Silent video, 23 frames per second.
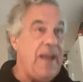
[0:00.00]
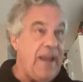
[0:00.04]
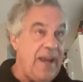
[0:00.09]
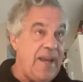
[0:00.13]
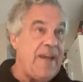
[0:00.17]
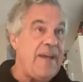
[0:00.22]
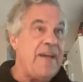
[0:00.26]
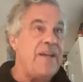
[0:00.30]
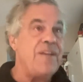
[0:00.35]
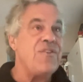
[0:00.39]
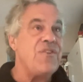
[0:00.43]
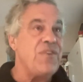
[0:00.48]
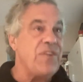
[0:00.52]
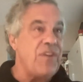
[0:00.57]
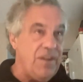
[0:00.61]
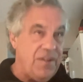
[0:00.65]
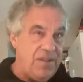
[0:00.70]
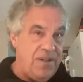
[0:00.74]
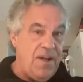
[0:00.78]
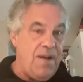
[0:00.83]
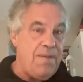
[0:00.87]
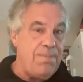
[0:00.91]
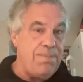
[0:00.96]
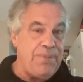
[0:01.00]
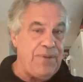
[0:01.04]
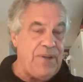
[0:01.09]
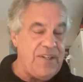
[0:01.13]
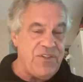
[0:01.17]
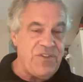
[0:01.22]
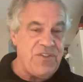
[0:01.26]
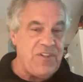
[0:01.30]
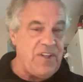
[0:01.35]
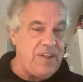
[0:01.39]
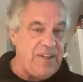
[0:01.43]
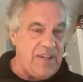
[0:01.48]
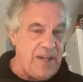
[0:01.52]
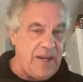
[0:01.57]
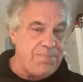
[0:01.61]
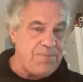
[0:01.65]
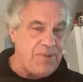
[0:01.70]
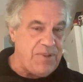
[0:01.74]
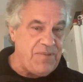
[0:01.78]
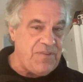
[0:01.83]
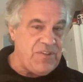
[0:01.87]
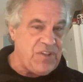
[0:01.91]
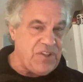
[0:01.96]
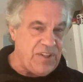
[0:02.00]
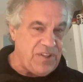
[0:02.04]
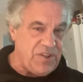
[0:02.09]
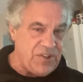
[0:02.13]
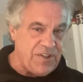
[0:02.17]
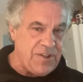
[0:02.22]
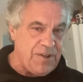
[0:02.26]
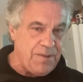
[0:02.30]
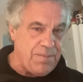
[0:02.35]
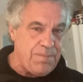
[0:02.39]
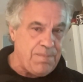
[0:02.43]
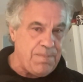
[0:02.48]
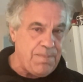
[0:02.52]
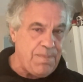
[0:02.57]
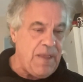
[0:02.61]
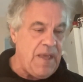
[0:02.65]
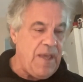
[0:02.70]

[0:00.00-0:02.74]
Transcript: as a complex adaptive system.